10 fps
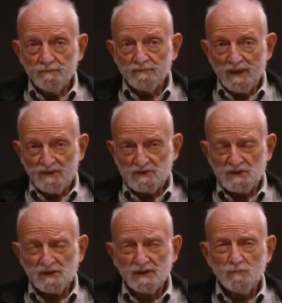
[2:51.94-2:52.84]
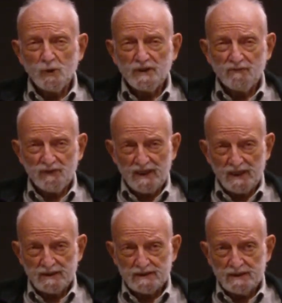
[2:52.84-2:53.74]
Now this is a little more
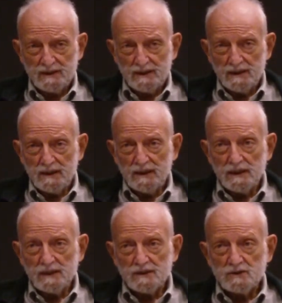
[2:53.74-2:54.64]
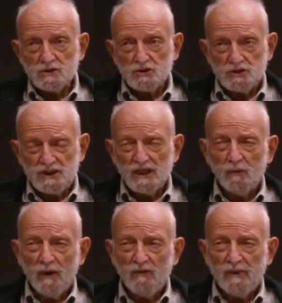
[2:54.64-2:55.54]
difficult to deal
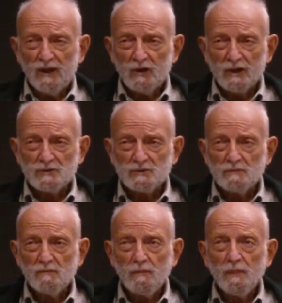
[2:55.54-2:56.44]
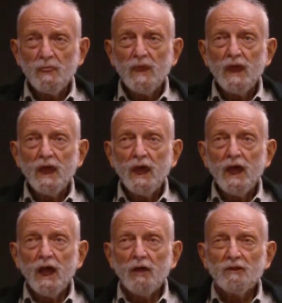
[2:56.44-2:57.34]
with because
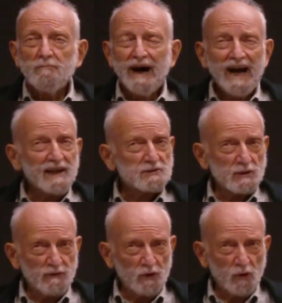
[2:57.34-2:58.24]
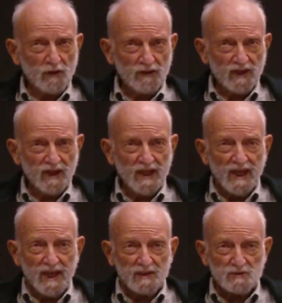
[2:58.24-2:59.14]
the bias of an author
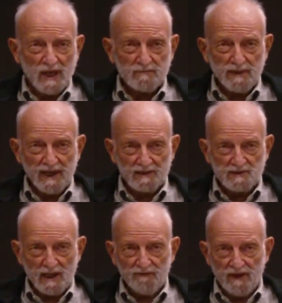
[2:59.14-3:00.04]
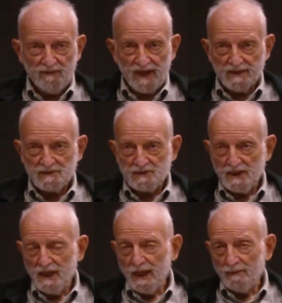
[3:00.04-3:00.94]
is not by itself evidence
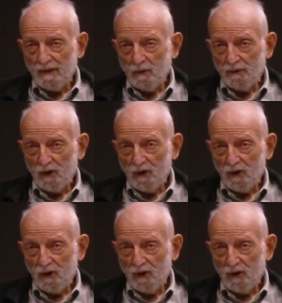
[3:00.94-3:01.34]
that what the